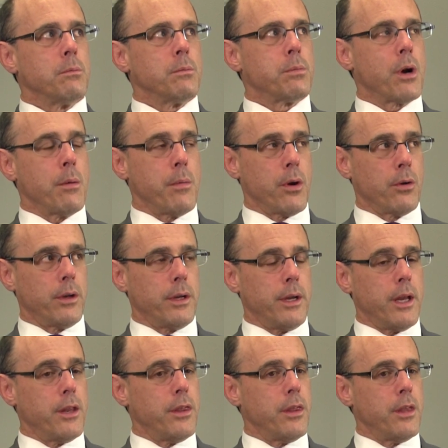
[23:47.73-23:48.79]

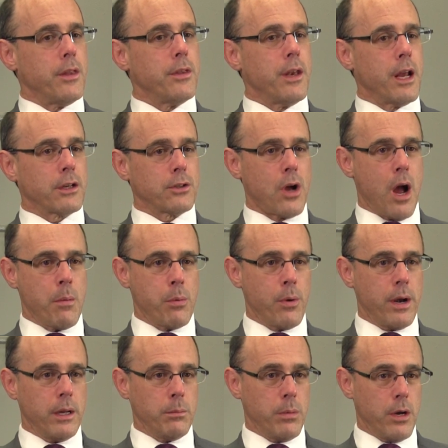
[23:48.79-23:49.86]
primarily in the next
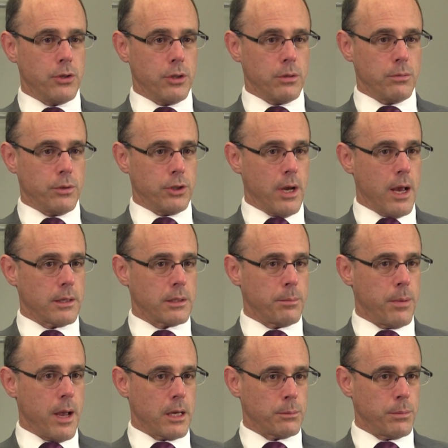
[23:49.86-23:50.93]
operating budget, which has
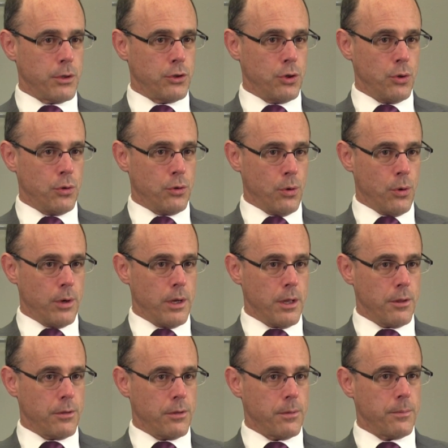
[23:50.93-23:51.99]
to pass by June
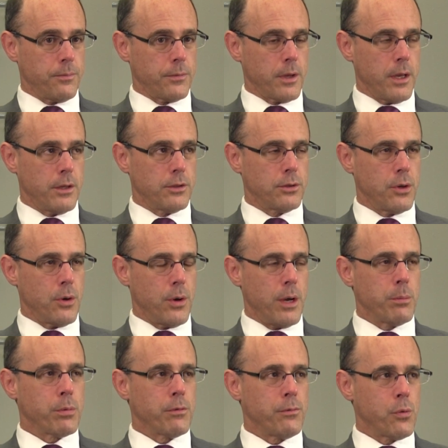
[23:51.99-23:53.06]
30th. And so
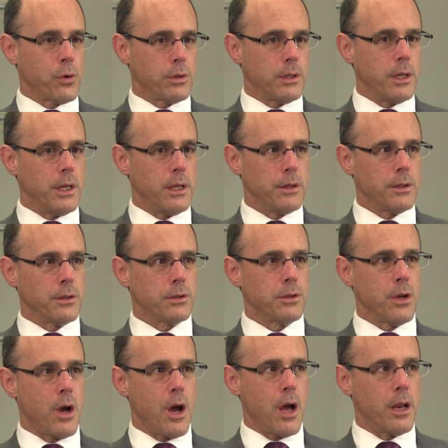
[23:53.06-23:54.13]
April 14th is
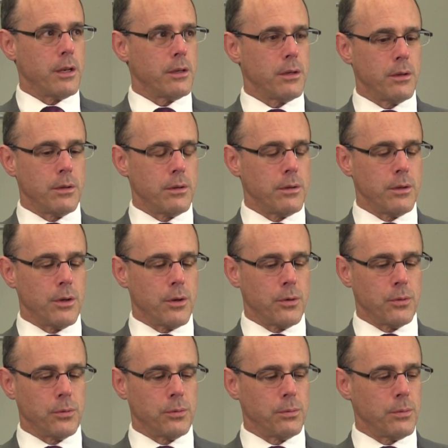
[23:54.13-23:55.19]
not, you
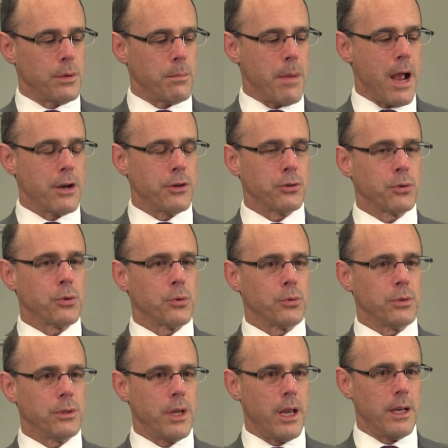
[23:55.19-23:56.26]
know, a magical
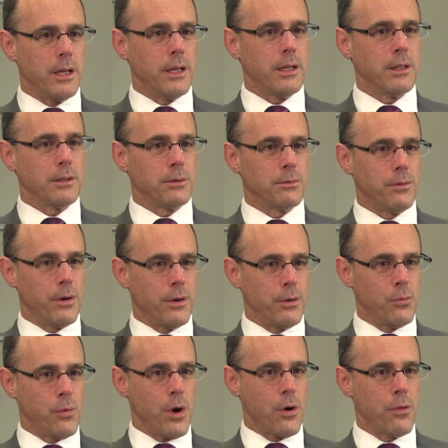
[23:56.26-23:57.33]
date. It is
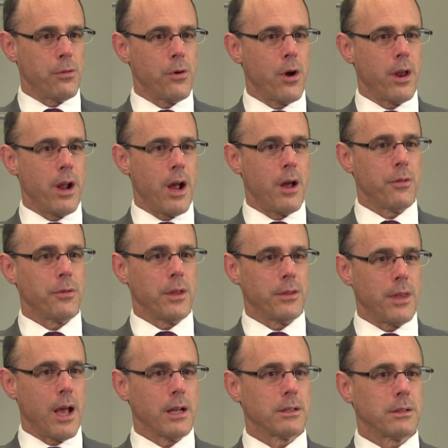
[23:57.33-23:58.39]
very well thought out
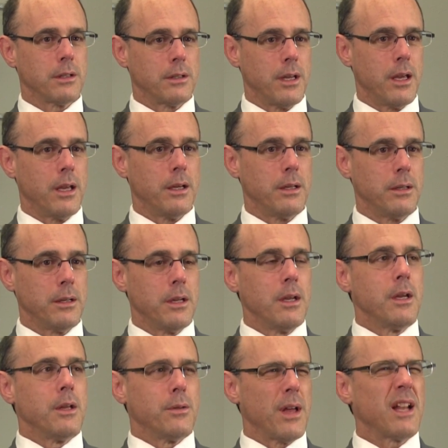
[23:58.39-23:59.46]
that that's the day,
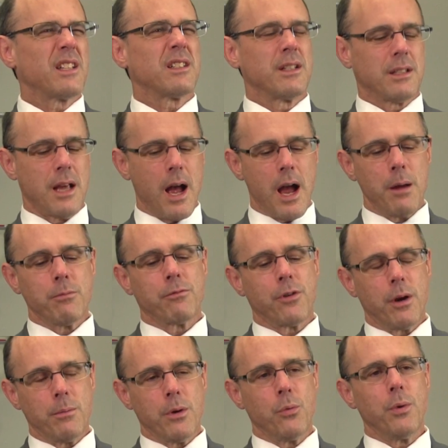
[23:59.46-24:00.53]
that's the time
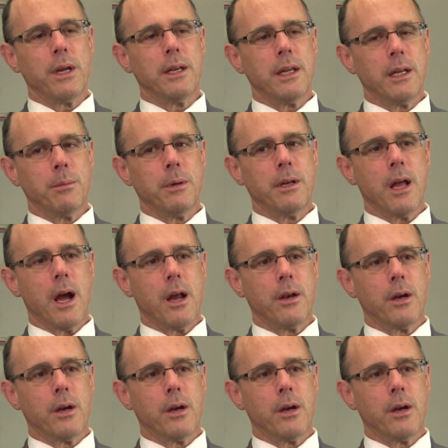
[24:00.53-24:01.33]
frame that we need to be down